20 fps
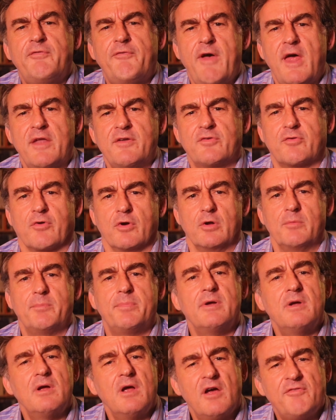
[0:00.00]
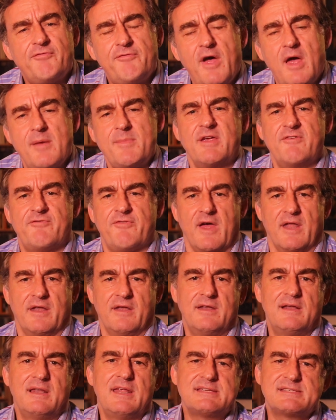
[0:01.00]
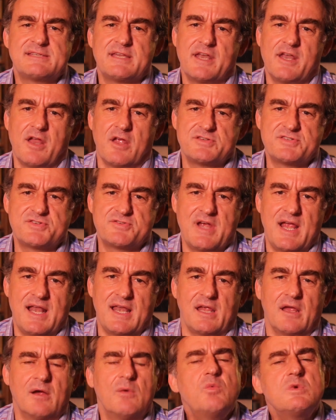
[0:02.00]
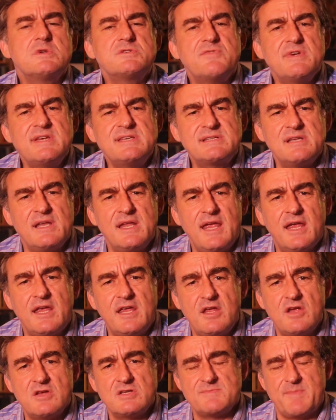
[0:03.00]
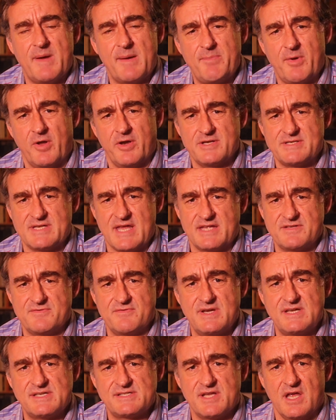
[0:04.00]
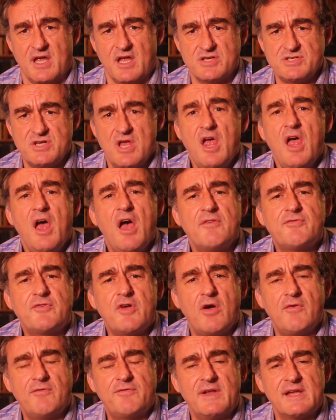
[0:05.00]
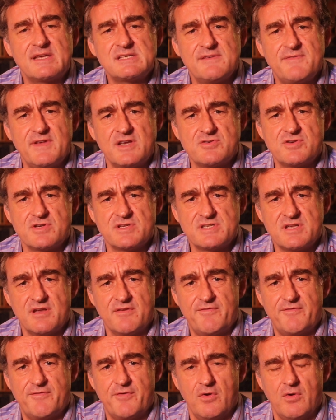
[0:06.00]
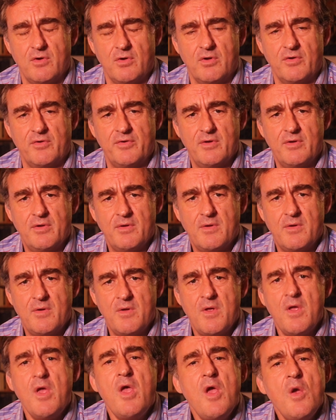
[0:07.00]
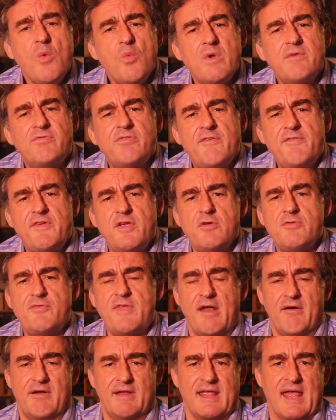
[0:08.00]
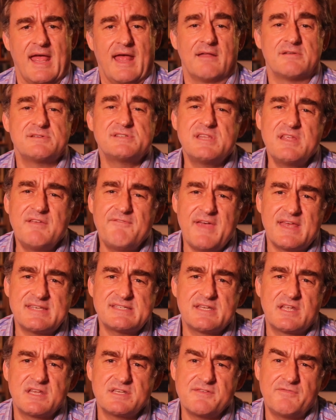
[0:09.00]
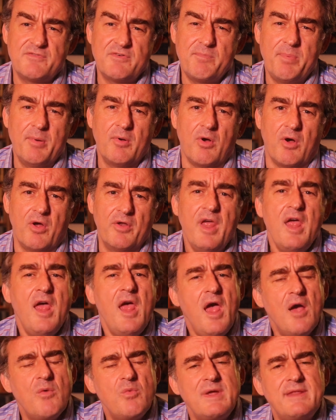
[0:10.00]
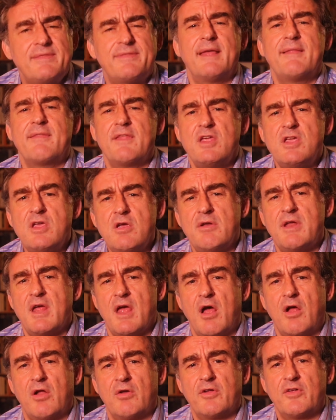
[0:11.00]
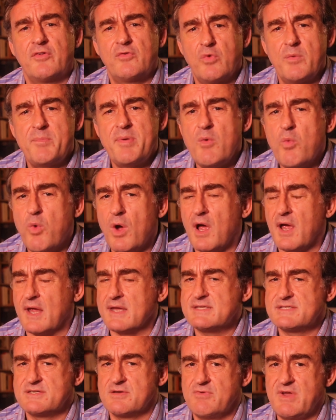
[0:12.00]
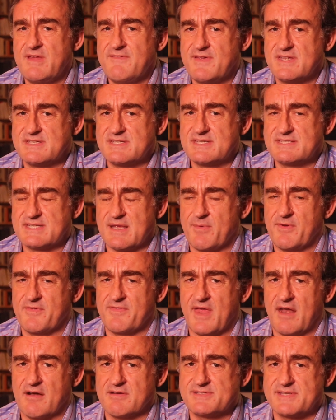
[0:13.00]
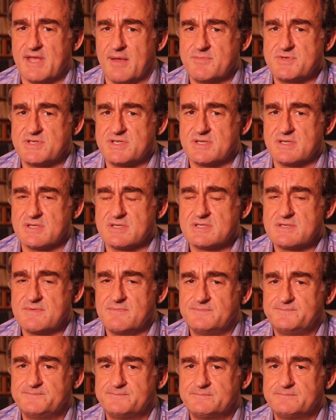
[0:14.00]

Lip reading: Fund Group, a farming fund listed in Australia, was recently accused by Bonitas Research of conflicts of interest and fraud. We've reviewed their accounts, the investigative report, and we think that unit holders would be wise to revisit some of their assumptions.